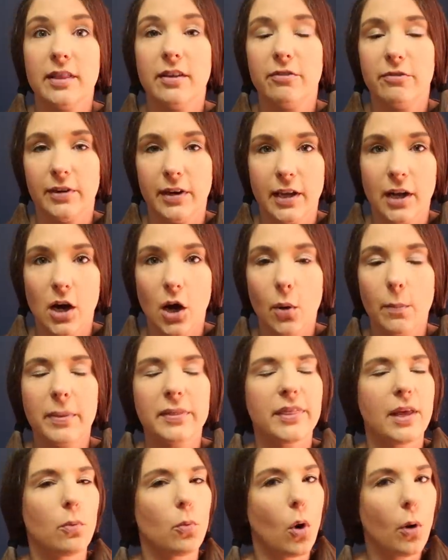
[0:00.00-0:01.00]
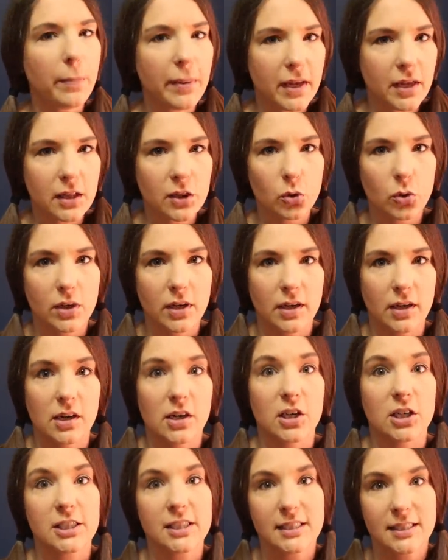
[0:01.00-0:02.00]
in the video, but they won't be included
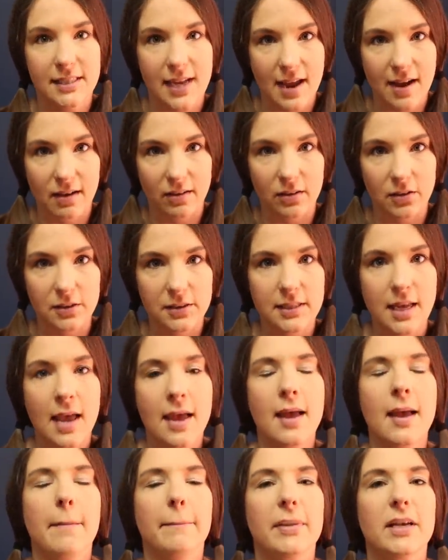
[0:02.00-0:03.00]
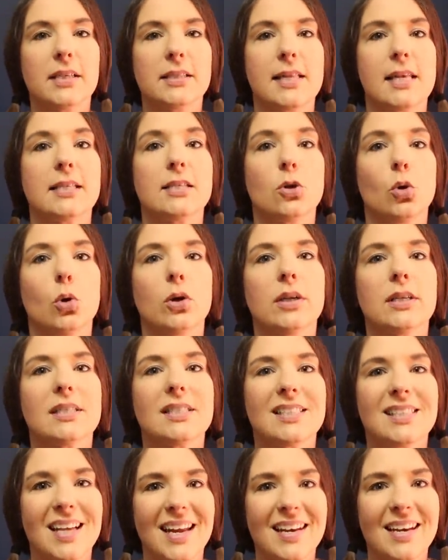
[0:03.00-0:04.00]
in our sales because they sold
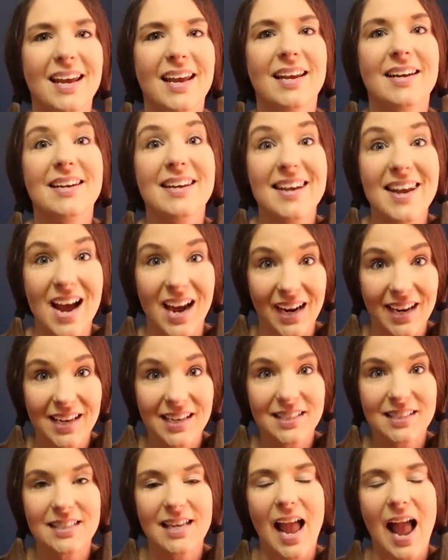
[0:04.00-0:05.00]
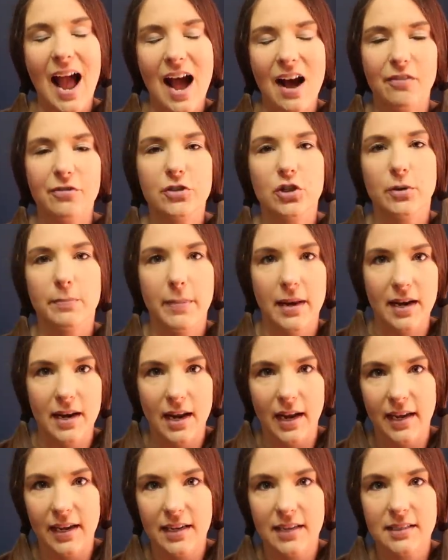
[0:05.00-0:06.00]
Sunday night after
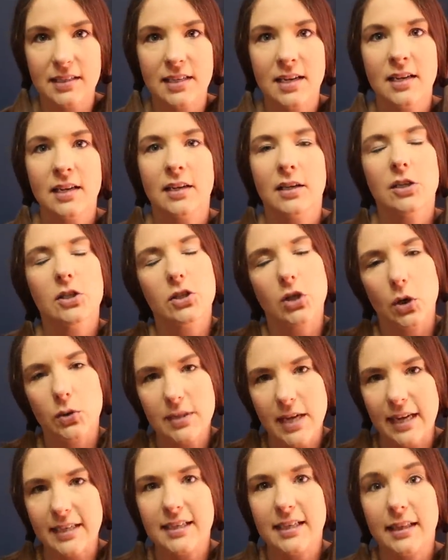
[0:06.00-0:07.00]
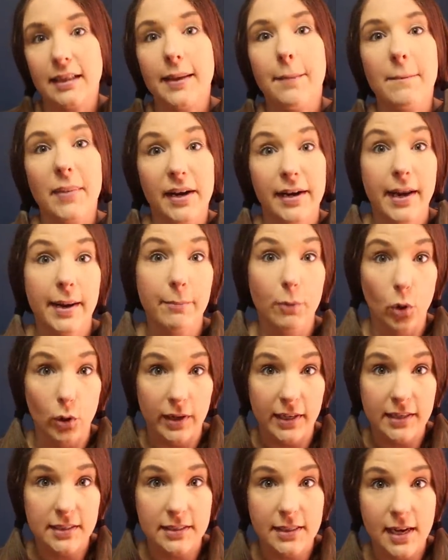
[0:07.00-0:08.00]
midnight so technically Monday
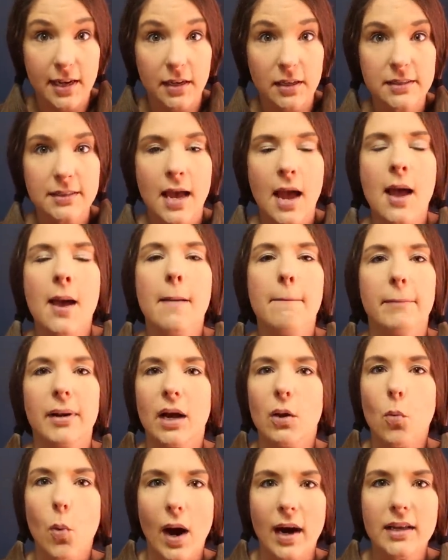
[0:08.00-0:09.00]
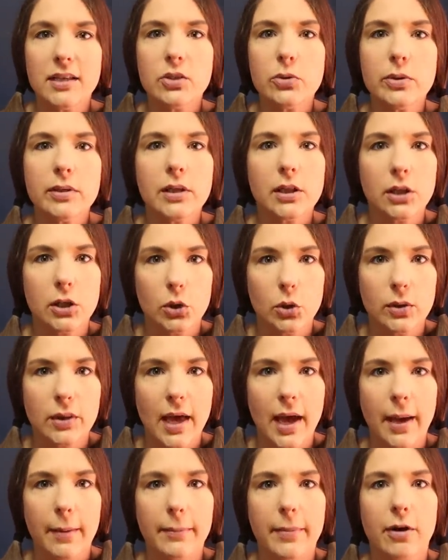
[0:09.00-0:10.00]
morning sales, but I wanted to include
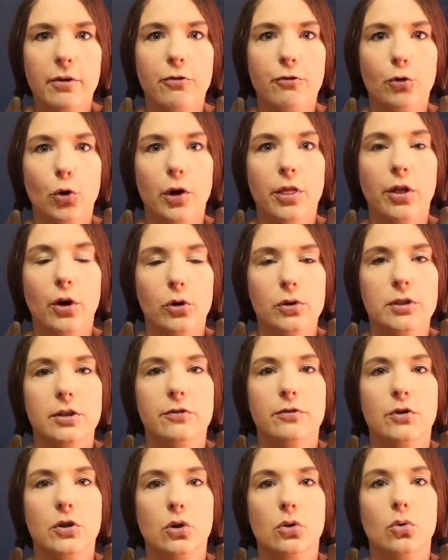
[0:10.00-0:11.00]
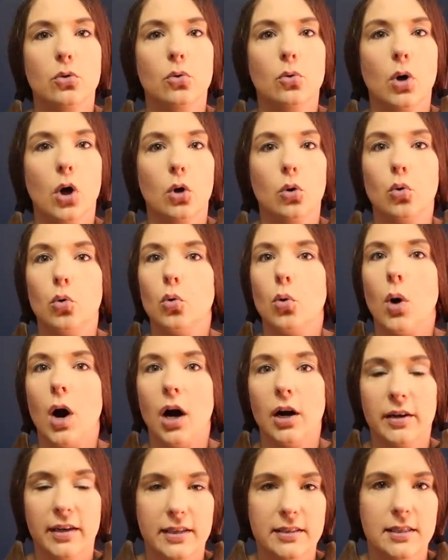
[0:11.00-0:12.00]
them for those of you who
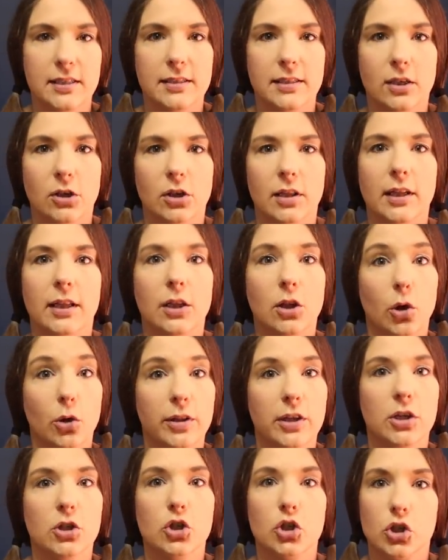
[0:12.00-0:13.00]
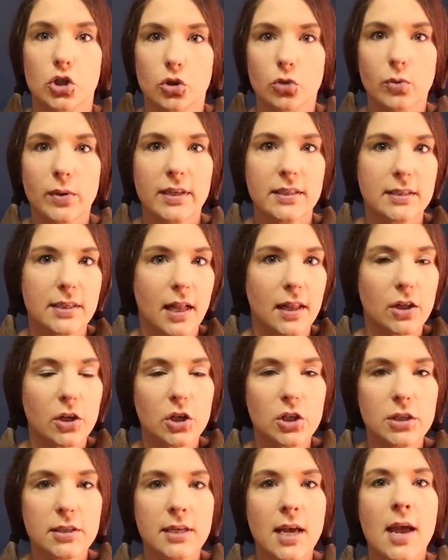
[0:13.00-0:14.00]
aren't necessarily clothing and shoe
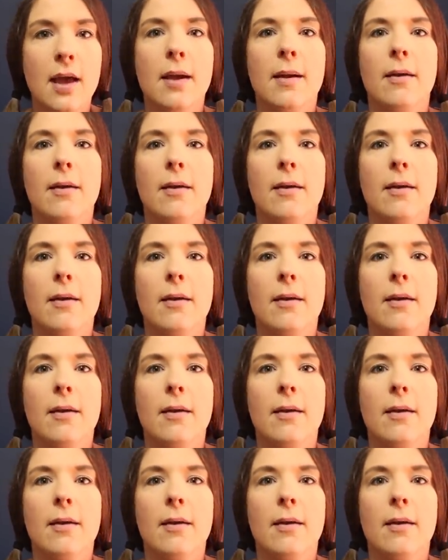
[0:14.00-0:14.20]
resellers